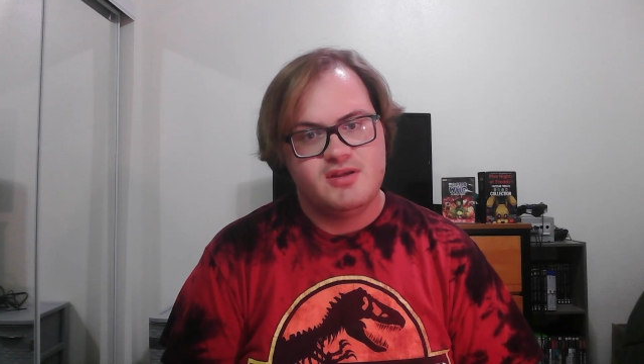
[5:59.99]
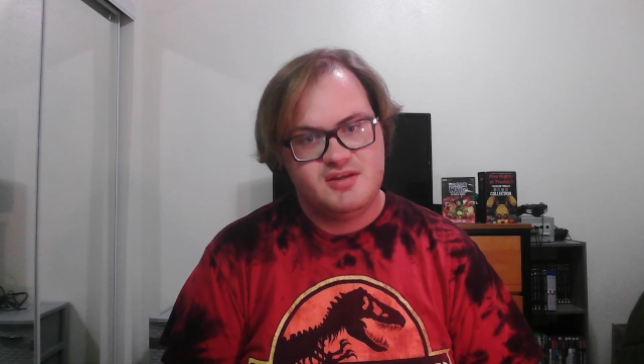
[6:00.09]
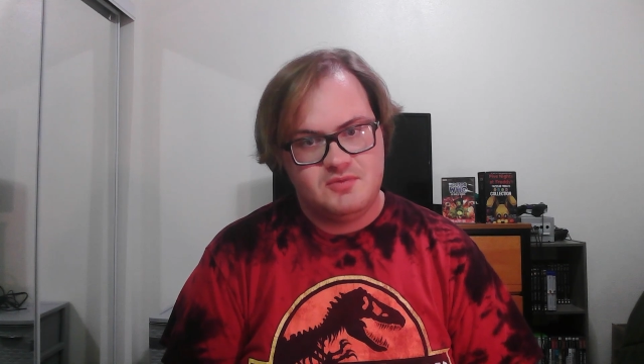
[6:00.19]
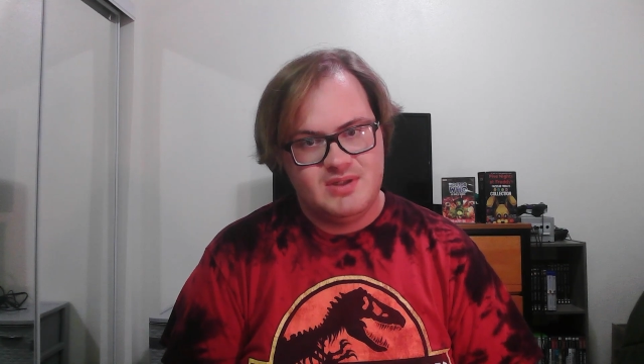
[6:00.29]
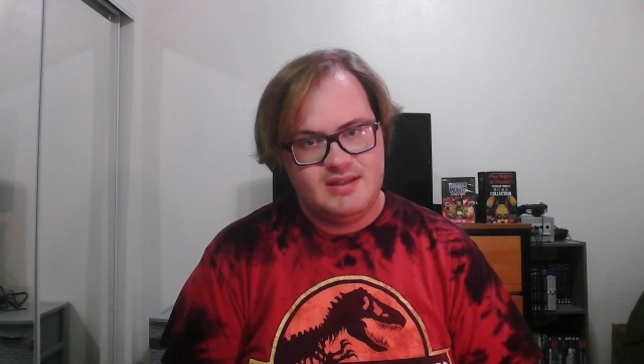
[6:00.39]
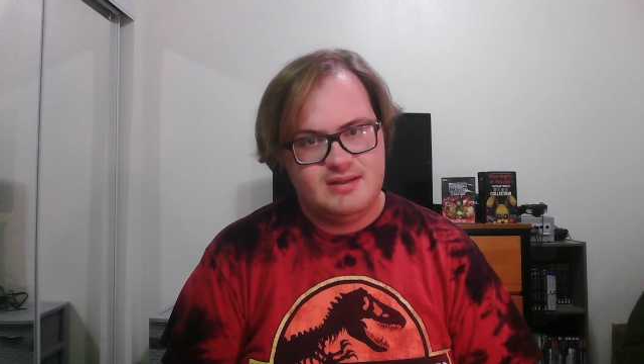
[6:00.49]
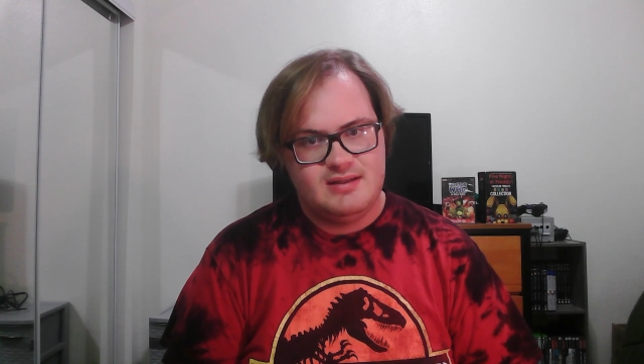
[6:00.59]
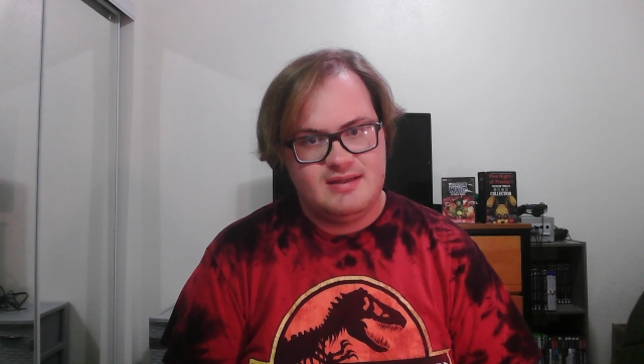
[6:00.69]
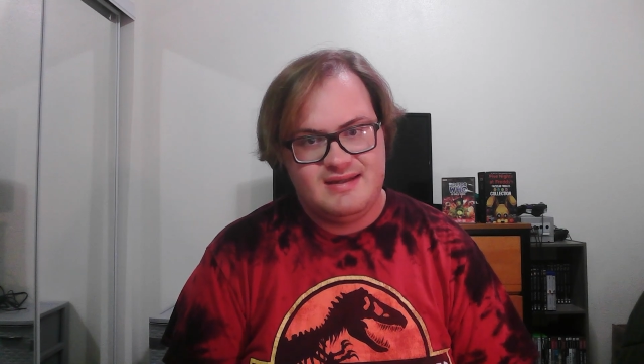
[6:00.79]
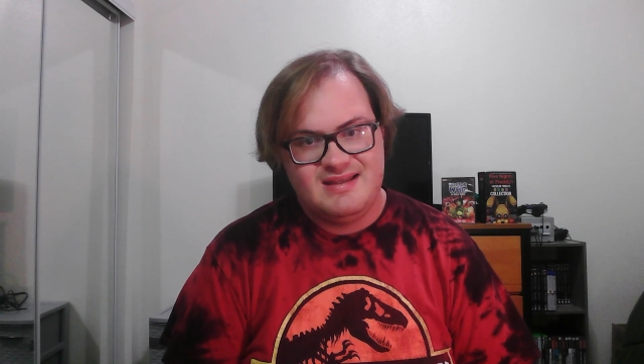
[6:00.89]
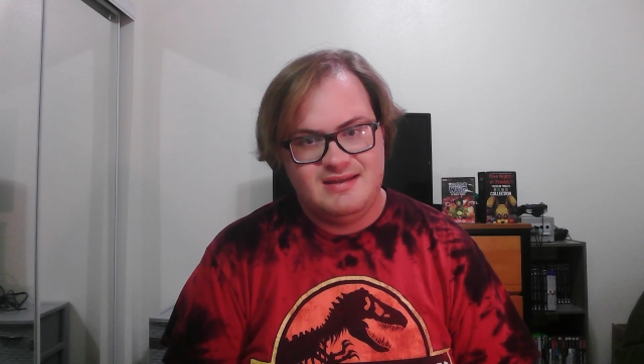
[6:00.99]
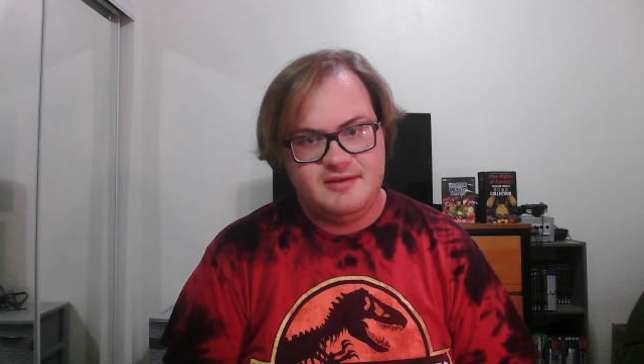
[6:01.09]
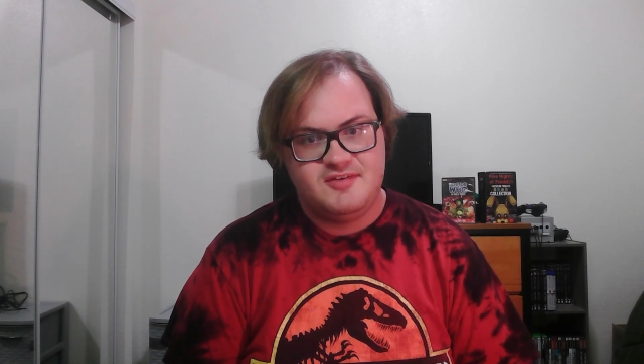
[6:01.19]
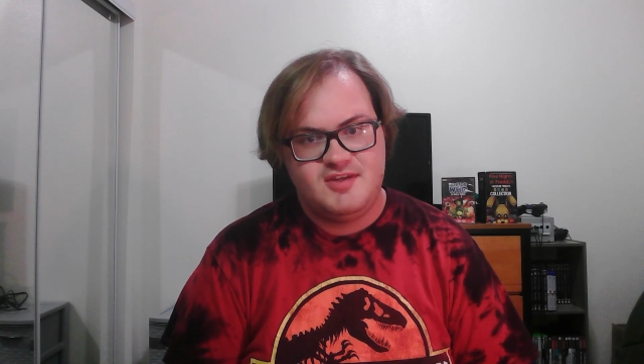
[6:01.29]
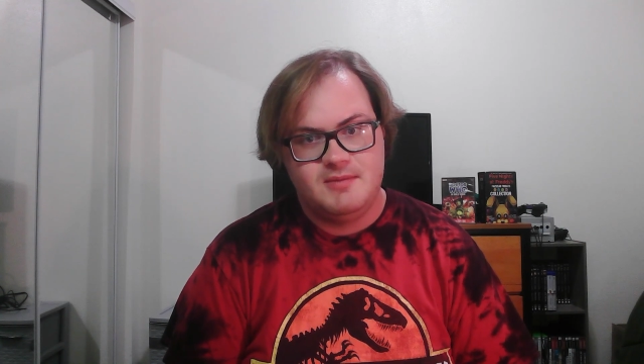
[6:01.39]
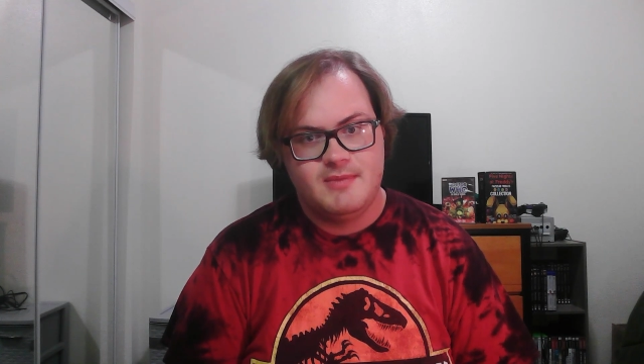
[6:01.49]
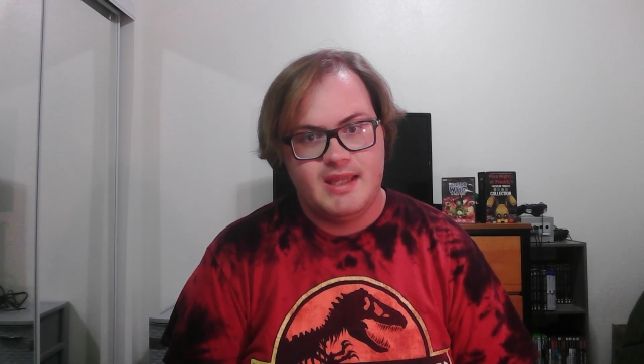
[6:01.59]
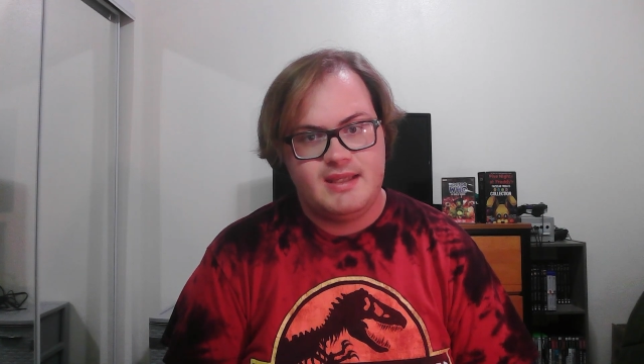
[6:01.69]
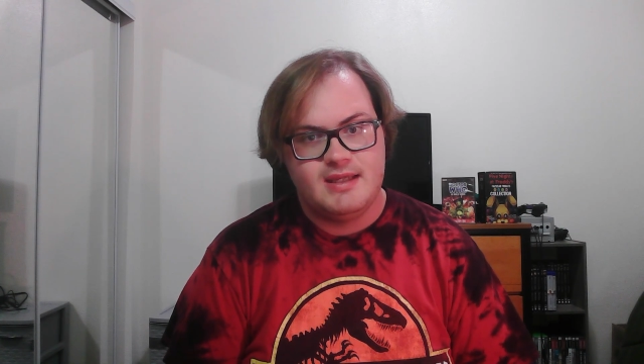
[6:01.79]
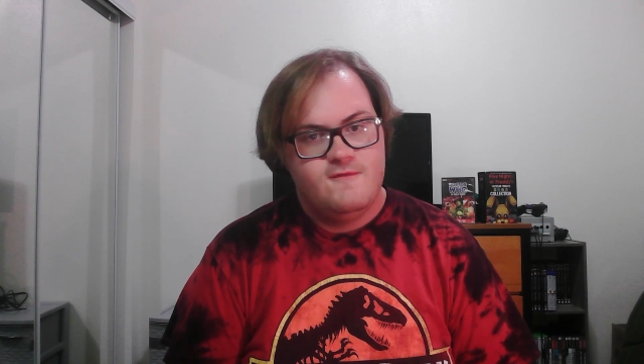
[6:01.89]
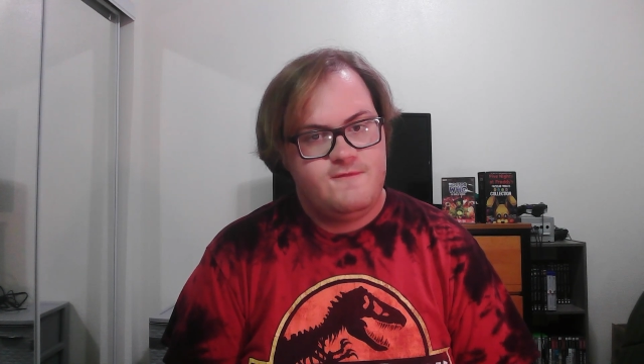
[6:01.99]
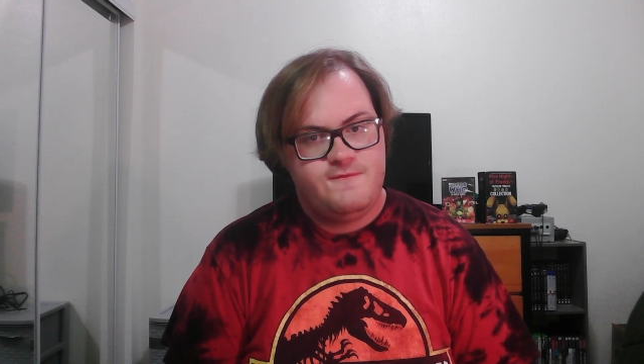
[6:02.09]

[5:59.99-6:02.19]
this one did at least seem like it